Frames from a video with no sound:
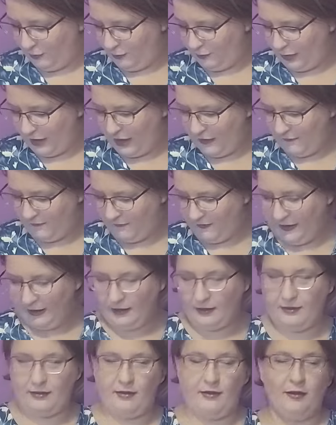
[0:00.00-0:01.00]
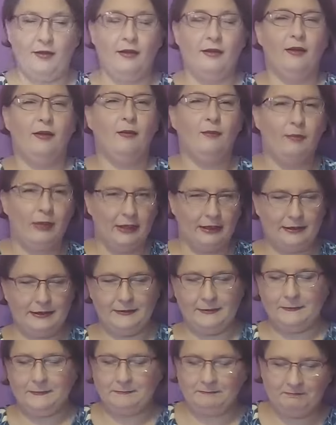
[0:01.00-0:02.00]
perfect, but
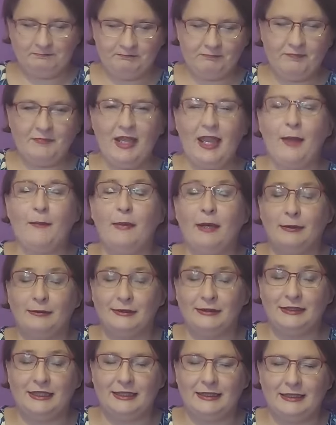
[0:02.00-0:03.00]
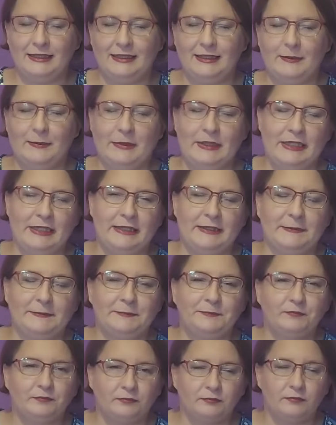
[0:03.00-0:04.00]
about that in a minute.
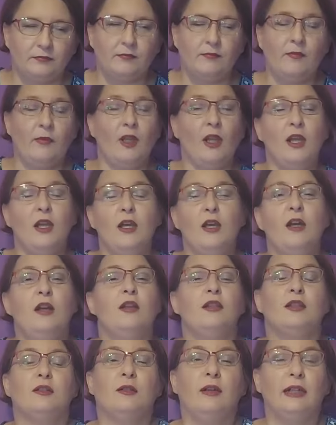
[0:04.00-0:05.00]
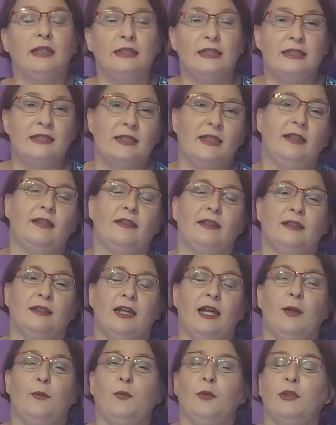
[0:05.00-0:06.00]
So I decided
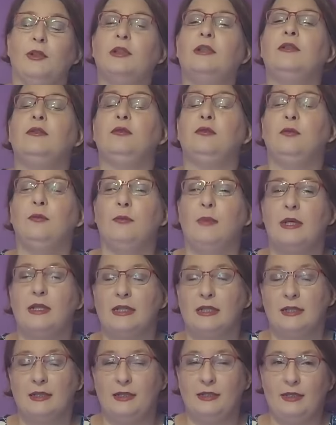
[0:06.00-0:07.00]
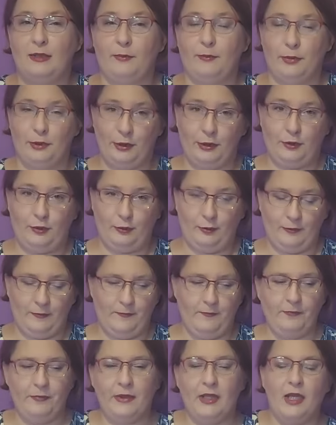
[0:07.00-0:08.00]
I'm gonna do muslin number 2,
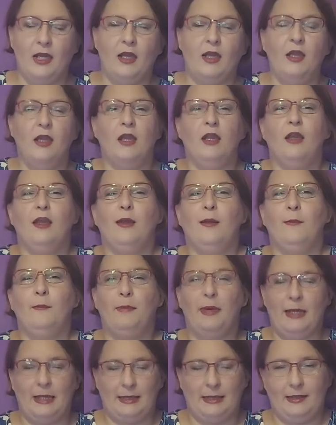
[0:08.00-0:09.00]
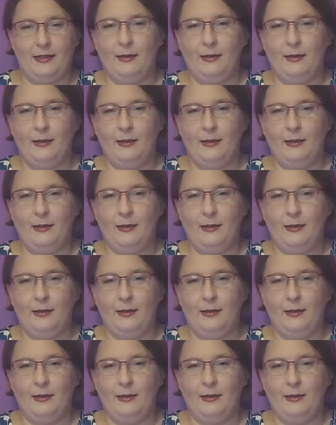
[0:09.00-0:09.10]
but